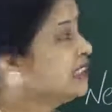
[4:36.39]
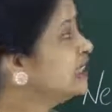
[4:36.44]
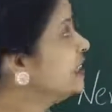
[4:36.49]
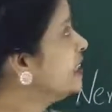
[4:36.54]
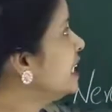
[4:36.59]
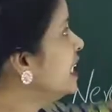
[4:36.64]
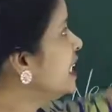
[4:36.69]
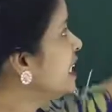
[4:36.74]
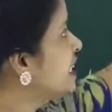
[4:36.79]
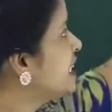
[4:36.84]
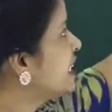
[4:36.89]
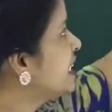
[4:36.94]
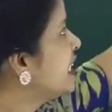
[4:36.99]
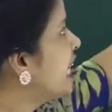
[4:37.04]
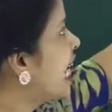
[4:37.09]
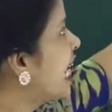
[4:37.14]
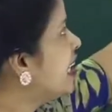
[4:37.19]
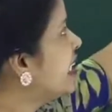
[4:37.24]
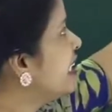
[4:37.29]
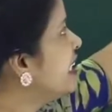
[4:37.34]
These
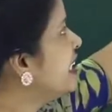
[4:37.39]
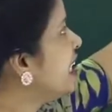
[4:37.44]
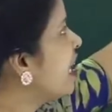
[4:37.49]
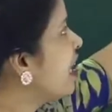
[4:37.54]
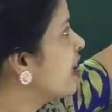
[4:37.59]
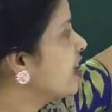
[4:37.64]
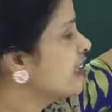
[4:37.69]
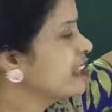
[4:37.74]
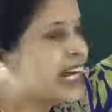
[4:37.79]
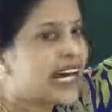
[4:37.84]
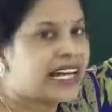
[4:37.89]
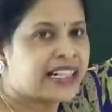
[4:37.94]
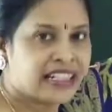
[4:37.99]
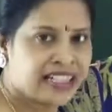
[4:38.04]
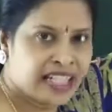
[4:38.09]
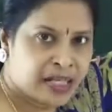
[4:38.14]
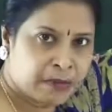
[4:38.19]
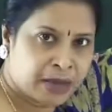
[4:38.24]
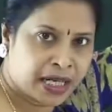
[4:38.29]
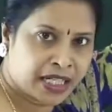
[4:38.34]
ganglia
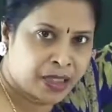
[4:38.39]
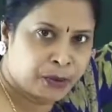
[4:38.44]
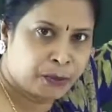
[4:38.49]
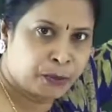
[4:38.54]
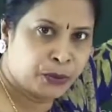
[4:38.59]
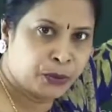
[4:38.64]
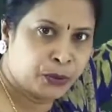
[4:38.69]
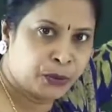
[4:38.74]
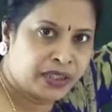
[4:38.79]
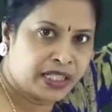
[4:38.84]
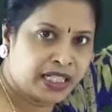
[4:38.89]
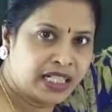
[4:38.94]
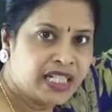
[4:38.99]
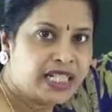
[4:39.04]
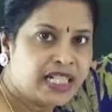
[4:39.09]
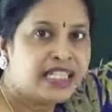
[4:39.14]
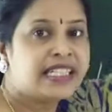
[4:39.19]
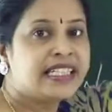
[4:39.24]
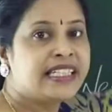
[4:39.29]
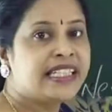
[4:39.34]
mane plural,
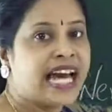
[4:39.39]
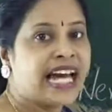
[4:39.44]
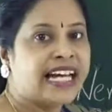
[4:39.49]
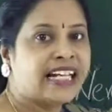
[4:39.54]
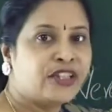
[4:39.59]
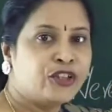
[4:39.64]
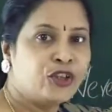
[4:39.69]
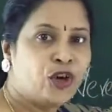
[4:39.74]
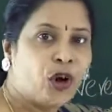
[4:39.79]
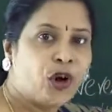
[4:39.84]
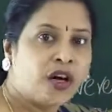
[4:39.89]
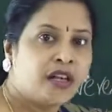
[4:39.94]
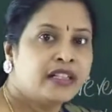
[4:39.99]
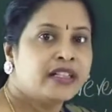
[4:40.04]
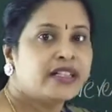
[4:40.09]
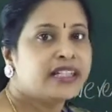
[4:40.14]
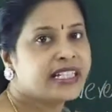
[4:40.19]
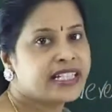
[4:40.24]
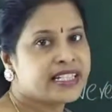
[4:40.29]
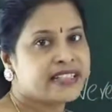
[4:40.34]
ganglion
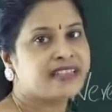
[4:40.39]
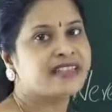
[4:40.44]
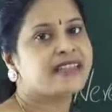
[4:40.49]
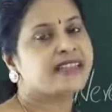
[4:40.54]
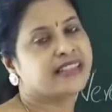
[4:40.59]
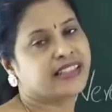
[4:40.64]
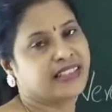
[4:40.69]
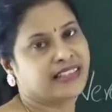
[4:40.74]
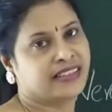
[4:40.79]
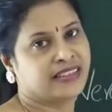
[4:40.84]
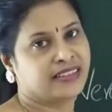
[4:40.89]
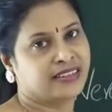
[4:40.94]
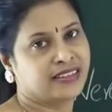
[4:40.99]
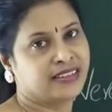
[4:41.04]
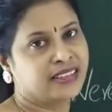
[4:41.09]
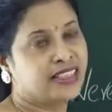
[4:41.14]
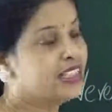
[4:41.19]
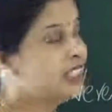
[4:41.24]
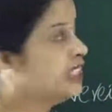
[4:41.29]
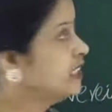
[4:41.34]
is a singular.
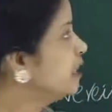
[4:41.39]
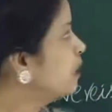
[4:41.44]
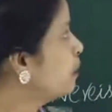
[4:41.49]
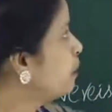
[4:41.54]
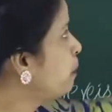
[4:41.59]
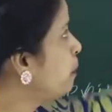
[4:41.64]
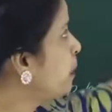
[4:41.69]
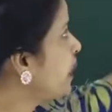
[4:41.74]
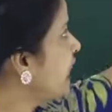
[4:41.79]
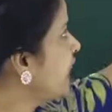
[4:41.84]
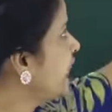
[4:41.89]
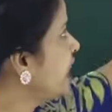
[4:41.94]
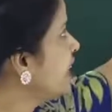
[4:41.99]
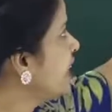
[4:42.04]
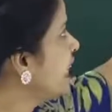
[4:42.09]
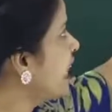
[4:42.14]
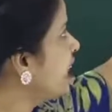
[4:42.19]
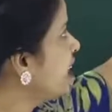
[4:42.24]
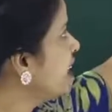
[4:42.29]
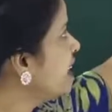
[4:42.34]
The paired
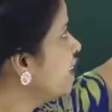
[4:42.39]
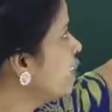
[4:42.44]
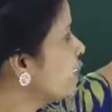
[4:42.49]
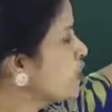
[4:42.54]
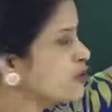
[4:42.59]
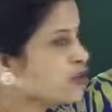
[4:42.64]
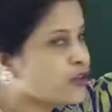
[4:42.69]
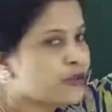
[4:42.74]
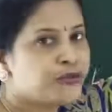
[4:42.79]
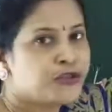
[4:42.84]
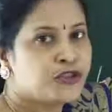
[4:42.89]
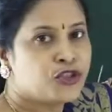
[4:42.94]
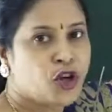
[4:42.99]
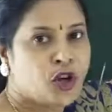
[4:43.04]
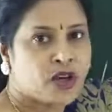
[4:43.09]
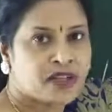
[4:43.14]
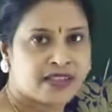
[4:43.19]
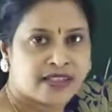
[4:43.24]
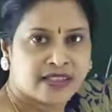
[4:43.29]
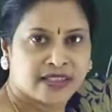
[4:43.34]
ganglia of
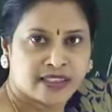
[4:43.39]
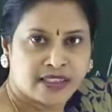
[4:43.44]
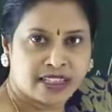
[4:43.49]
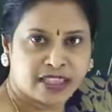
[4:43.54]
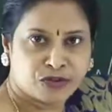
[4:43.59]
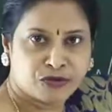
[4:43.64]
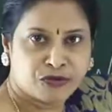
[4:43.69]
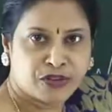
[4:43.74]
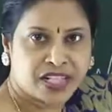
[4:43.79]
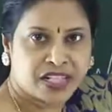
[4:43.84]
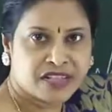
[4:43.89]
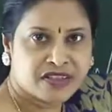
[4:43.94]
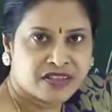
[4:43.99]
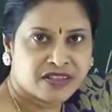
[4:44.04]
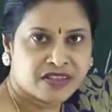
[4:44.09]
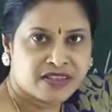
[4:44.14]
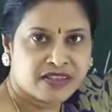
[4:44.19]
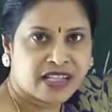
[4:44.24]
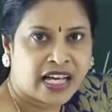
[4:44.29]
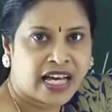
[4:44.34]
dorsal and
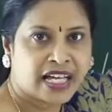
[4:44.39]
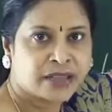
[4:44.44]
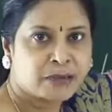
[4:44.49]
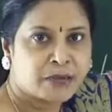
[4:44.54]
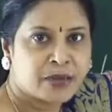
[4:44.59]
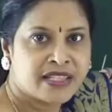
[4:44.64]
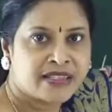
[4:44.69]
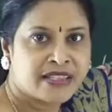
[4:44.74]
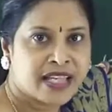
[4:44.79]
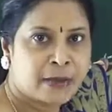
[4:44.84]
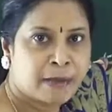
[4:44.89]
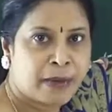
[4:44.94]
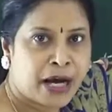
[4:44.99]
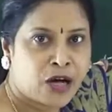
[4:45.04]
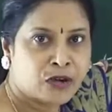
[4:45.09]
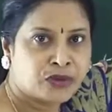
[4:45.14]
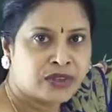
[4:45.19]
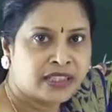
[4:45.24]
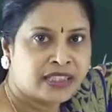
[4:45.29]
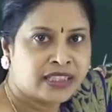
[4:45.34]
ventral side, means
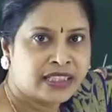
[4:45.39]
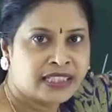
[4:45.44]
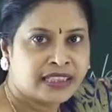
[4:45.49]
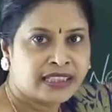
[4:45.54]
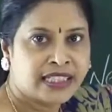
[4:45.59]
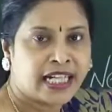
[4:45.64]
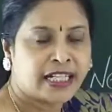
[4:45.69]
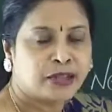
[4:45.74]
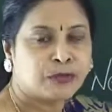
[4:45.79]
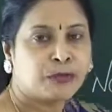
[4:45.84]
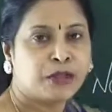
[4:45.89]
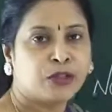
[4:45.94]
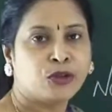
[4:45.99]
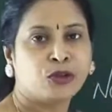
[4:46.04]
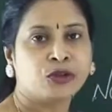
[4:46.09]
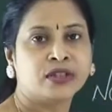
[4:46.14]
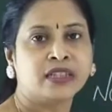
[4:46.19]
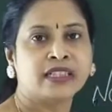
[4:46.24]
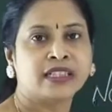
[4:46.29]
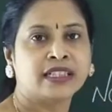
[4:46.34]
above the gut and
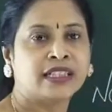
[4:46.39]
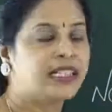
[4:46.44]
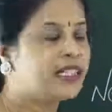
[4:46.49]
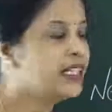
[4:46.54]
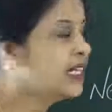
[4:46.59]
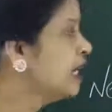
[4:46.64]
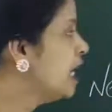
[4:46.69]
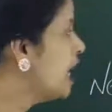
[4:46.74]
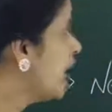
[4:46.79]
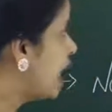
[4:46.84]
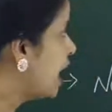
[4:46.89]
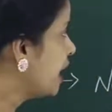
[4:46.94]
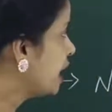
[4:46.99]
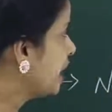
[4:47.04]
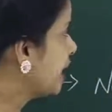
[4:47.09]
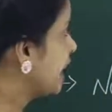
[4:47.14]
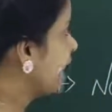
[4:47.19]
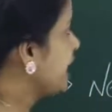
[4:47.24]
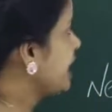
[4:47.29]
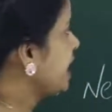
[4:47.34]
below the gut, are
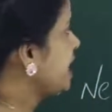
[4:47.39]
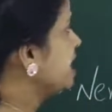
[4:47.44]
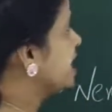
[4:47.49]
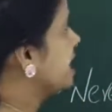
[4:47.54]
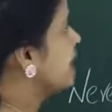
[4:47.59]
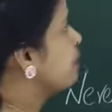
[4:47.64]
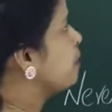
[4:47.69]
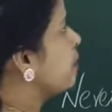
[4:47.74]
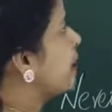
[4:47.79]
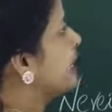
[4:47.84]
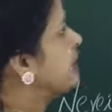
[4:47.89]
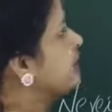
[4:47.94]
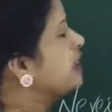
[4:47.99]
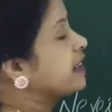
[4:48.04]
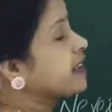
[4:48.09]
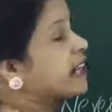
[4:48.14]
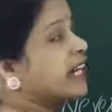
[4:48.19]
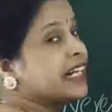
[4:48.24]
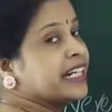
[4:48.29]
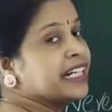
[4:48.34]
connected by the
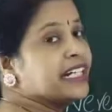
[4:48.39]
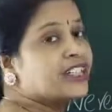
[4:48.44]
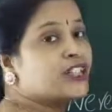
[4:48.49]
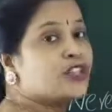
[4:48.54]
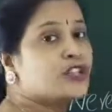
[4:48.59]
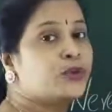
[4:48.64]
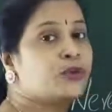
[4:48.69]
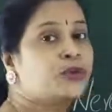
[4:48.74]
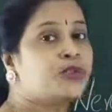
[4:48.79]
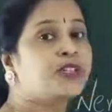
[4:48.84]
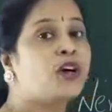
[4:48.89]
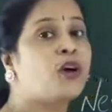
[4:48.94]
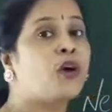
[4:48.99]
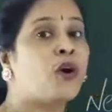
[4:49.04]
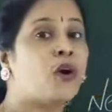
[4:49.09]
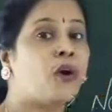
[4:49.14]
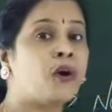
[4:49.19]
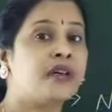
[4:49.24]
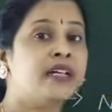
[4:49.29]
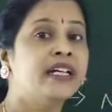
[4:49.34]
connectives
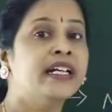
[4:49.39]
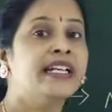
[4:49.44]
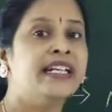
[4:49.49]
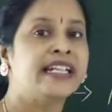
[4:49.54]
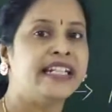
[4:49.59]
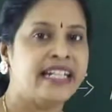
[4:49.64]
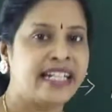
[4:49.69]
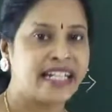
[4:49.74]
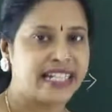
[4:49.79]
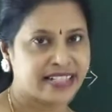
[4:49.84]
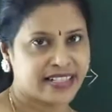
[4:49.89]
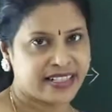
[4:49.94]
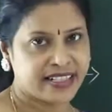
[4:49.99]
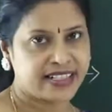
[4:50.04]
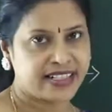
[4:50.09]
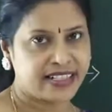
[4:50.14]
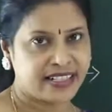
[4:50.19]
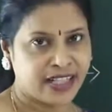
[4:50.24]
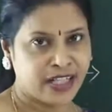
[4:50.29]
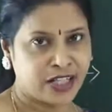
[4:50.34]
or lateral
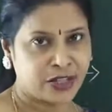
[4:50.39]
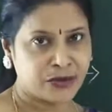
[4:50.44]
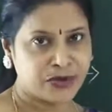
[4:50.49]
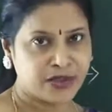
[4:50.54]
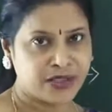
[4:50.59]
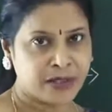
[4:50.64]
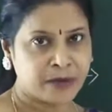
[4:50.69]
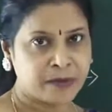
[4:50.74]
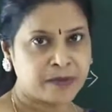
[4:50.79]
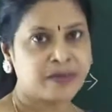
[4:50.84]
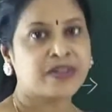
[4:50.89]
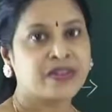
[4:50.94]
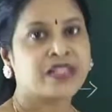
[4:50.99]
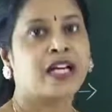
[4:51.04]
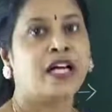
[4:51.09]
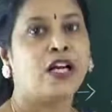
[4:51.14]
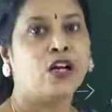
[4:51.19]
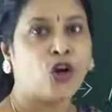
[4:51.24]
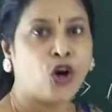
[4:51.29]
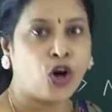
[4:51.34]
nerves.
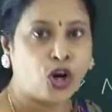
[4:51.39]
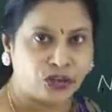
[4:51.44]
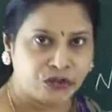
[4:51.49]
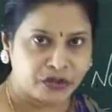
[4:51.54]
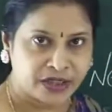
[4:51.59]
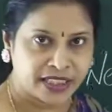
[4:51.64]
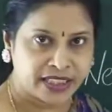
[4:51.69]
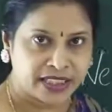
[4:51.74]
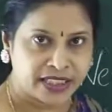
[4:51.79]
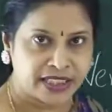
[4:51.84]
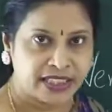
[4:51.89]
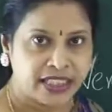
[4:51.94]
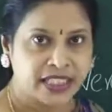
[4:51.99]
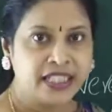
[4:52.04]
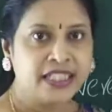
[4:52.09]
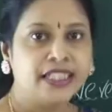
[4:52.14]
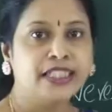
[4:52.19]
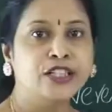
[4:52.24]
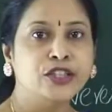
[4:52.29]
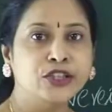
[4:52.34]
Along with that,
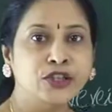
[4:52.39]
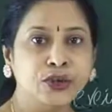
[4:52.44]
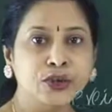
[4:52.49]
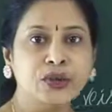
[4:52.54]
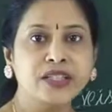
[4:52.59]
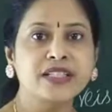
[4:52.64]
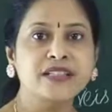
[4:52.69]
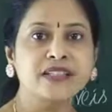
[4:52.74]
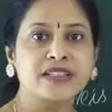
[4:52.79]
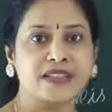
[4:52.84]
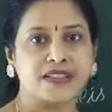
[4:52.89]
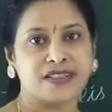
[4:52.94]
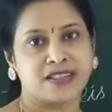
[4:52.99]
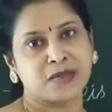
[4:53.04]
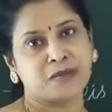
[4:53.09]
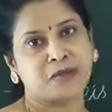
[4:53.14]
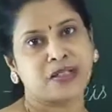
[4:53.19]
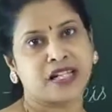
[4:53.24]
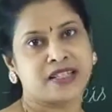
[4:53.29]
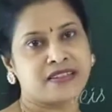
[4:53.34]
the neural
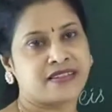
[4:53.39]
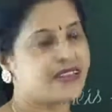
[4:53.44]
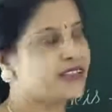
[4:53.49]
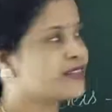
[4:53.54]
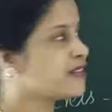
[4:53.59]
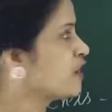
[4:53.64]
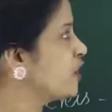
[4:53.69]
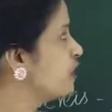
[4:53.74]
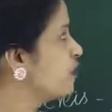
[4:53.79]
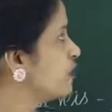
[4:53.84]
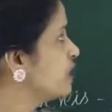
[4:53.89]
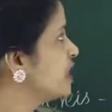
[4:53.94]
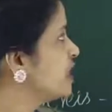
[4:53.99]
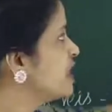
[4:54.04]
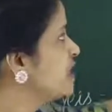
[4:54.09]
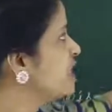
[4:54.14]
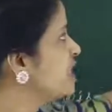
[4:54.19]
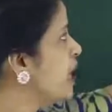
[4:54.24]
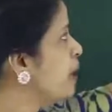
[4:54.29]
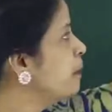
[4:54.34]
system consists of the
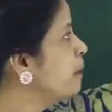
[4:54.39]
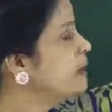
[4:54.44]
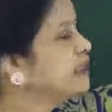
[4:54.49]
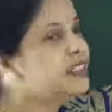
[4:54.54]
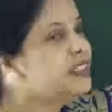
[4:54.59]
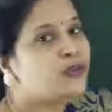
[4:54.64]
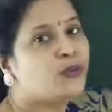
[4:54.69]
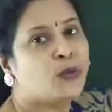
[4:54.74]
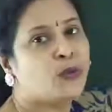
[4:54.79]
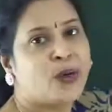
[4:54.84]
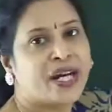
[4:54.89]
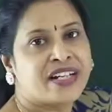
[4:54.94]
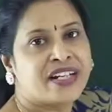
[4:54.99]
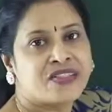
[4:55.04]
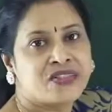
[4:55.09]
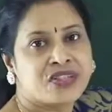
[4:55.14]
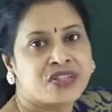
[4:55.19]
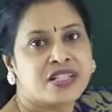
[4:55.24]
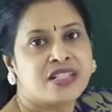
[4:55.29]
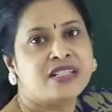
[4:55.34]
double
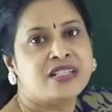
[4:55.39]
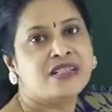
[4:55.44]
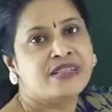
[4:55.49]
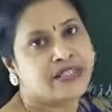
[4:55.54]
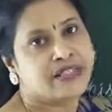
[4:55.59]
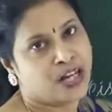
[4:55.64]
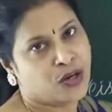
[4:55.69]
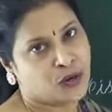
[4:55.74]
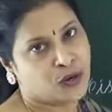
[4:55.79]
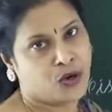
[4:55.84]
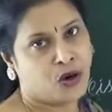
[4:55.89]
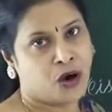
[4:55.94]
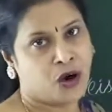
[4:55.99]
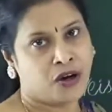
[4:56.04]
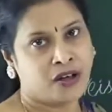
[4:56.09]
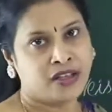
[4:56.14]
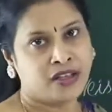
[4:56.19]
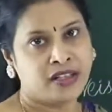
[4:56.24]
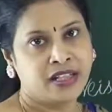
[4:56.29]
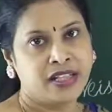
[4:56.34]
ventral nerve cord.